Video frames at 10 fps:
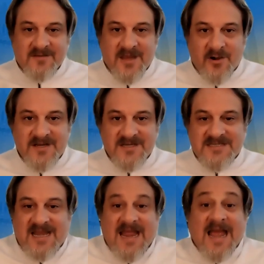there
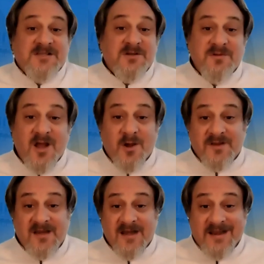is, as you know, in
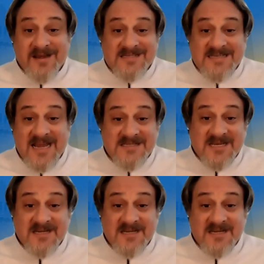the United States,